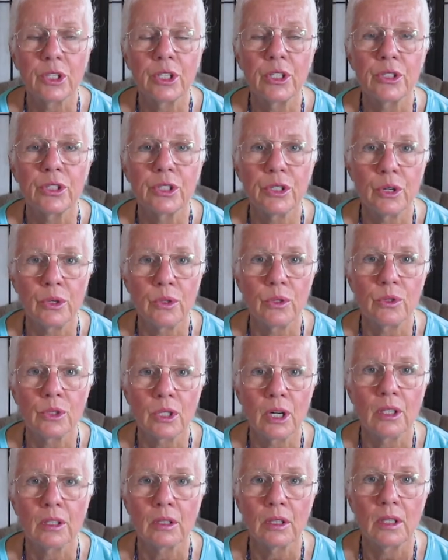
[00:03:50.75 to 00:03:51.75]
because those
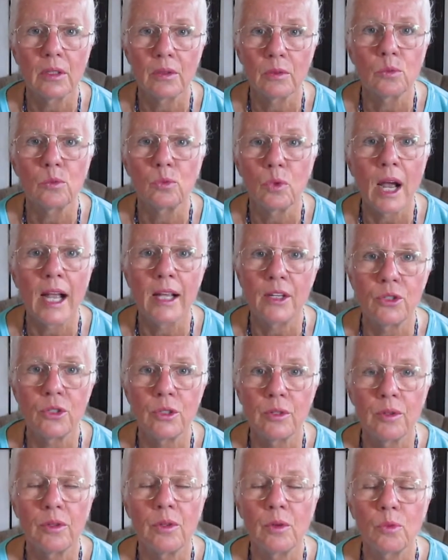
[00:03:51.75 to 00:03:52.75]
are
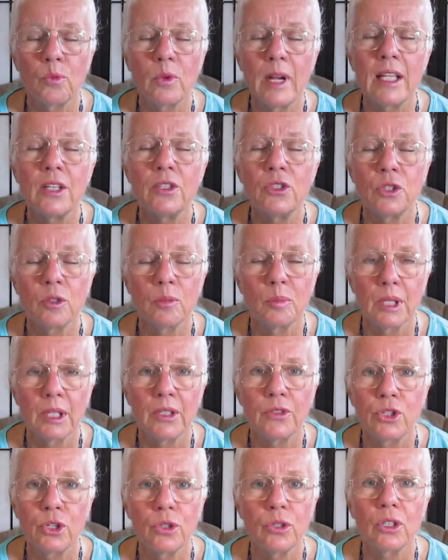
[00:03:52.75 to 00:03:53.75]
raise your
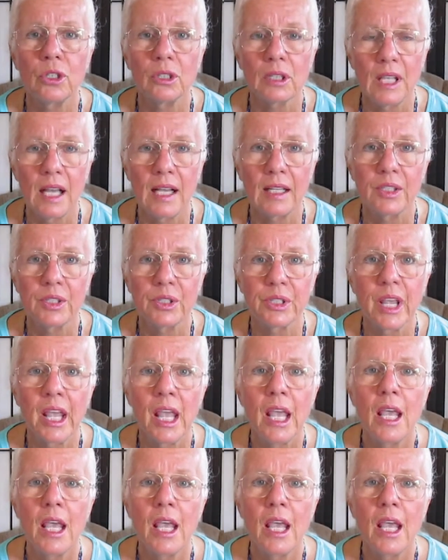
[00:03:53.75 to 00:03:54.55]
blood sugar less.